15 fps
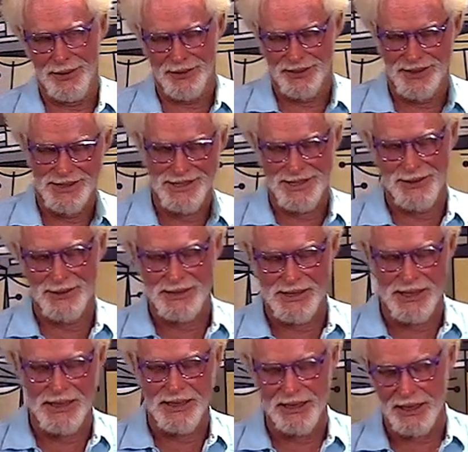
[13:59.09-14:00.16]
Health Institute
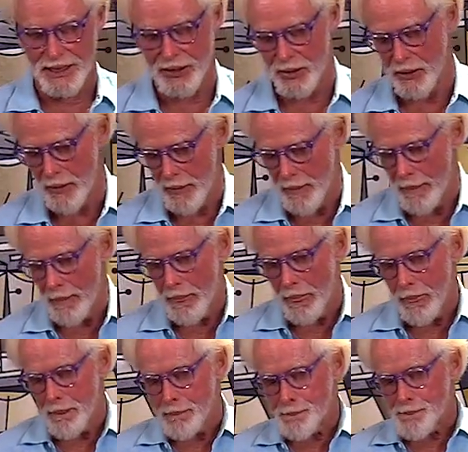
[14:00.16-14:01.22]
San Diego.
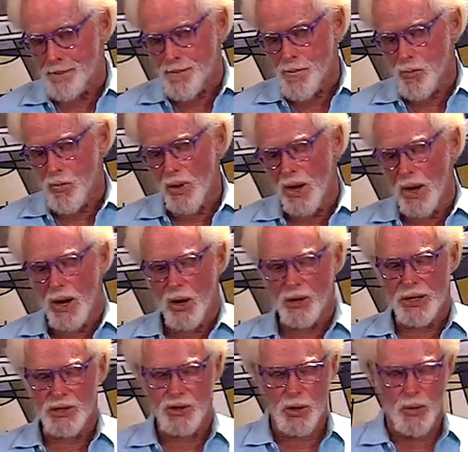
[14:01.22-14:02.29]

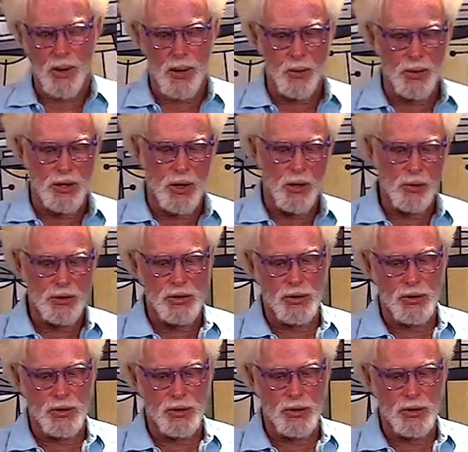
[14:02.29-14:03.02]
Okay, so I would go